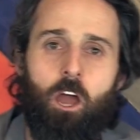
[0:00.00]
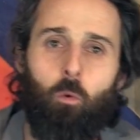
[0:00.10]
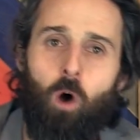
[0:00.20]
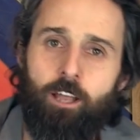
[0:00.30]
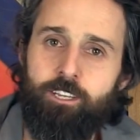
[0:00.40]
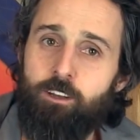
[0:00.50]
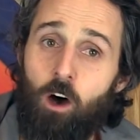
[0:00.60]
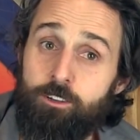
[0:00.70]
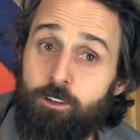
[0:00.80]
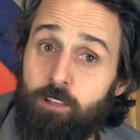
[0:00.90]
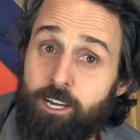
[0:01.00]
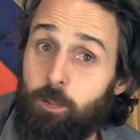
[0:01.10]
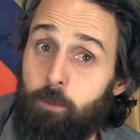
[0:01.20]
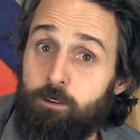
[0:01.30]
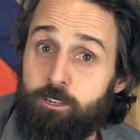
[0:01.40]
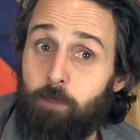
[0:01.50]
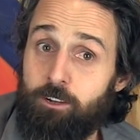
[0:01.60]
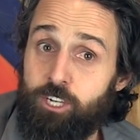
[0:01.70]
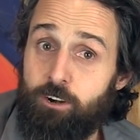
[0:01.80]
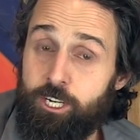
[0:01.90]
Watson also liked to post
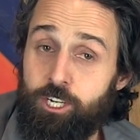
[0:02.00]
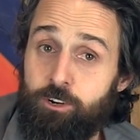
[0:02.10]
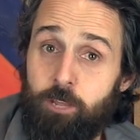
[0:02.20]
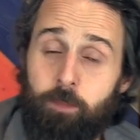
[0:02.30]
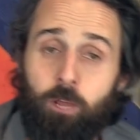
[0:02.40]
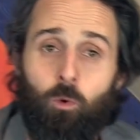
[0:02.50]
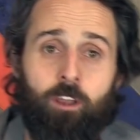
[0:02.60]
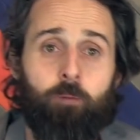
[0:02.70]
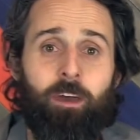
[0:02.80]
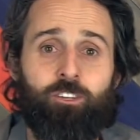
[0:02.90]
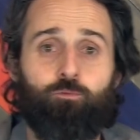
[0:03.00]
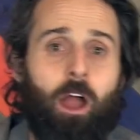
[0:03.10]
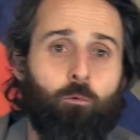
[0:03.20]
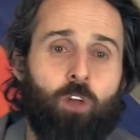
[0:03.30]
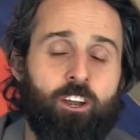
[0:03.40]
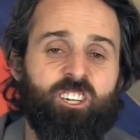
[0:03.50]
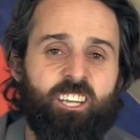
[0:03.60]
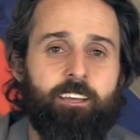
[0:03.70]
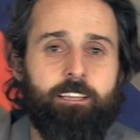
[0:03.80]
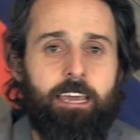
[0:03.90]
about Jerry Jeudy being one of the best route runners
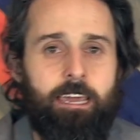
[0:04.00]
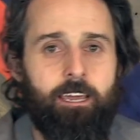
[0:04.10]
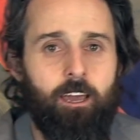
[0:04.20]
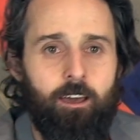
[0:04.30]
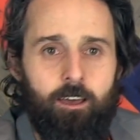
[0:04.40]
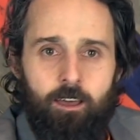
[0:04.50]
in the league.